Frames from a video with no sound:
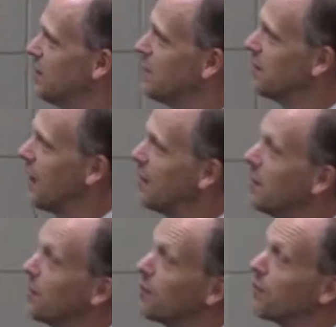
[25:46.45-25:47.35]
He said
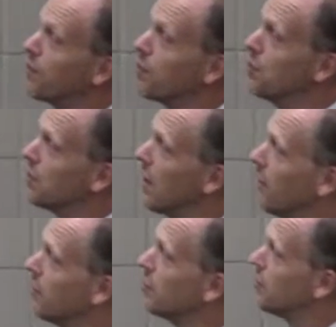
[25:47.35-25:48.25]
that the fruit
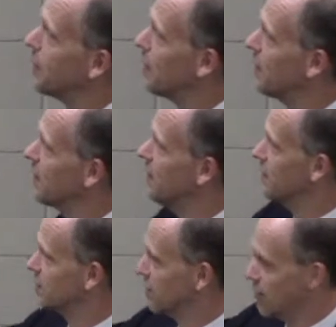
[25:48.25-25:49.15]
of the Spirit
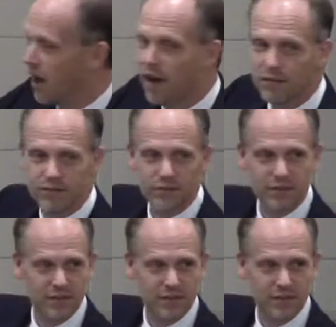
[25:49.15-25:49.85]
is love,